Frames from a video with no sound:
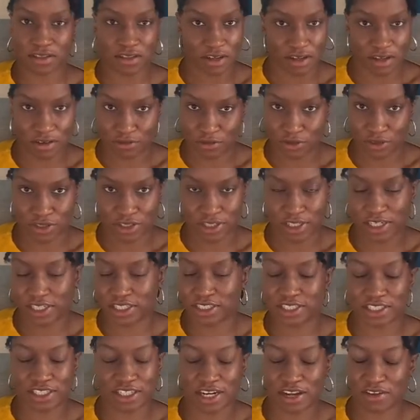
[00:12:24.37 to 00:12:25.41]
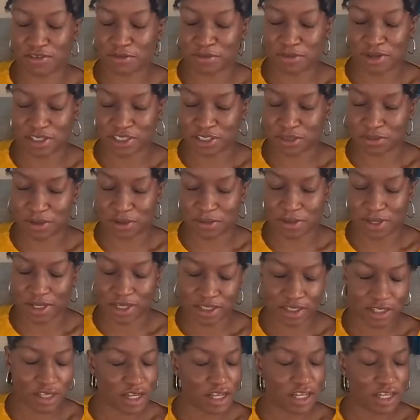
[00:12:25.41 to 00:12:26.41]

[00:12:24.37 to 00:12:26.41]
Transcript: Unfortunately, I didn't have a mask in my bag.